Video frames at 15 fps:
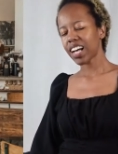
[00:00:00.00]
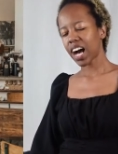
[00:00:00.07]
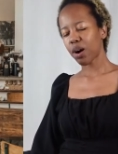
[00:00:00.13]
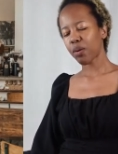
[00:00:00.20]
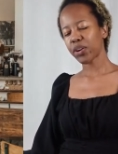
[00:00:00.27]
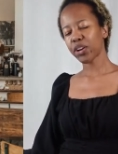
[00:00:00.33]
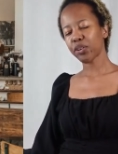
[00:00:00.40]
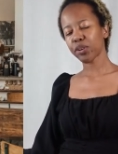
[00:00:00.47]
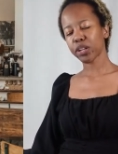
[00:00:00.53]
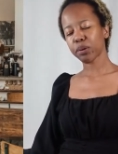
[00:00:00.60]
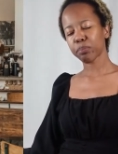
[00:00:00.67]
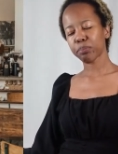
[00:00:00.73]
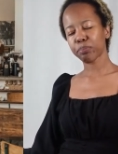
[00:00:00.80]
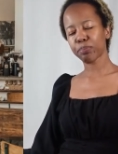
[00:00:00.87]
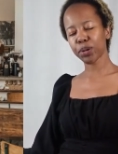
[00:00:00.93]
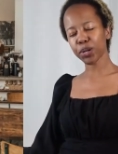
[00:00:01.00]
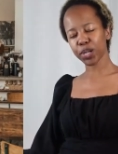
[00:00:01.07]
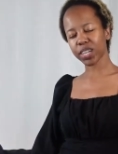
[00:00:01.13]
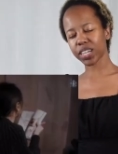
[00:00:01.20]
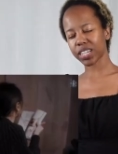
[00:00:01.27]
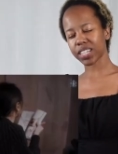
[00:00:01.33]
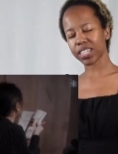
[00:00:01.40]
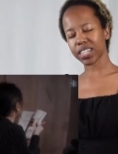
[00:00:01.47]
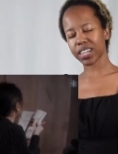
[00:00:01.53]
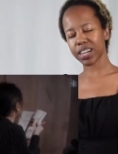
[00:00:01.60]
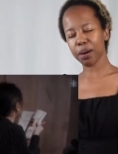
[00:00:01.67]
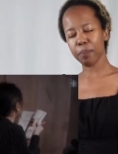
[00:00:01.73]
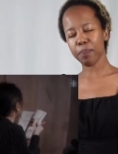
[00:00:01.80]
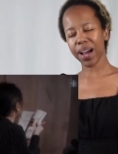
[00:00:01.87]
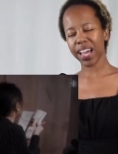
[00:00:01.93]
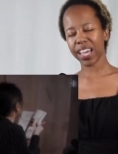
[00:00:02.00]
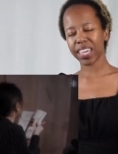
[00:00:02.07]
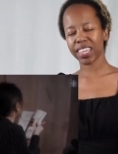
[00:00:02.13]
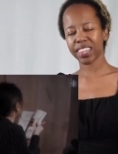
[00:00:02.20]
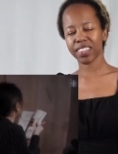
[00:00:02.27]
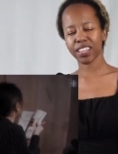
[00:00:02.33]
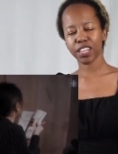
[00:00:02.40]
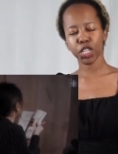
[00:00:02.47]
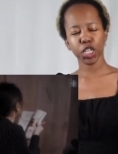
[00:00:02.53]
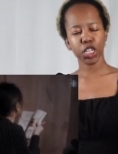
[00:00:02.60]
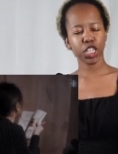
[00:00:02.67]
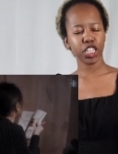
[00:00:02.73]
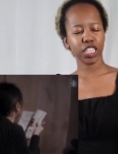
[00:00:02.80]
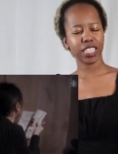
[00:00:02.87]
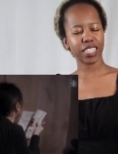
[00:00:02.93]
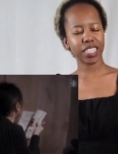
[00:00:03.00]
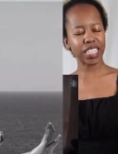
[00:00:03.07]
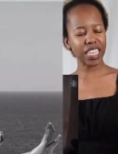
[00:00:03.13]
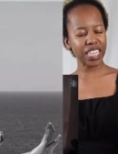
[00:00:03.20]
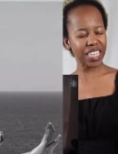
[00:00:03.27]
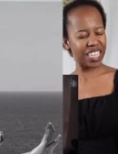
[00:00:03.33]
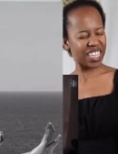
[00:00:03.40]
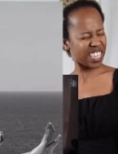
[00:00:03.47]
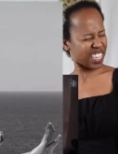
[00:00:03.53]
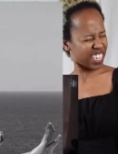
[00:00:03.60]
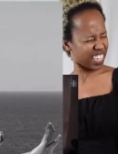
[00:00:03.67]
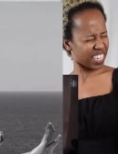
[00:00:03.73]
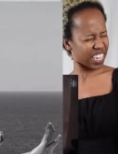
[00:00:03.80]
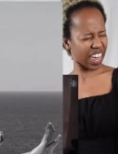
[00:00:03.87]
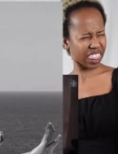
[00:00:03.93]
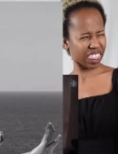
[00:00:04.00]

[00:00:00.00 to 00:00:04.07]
i want to read a book by the sea i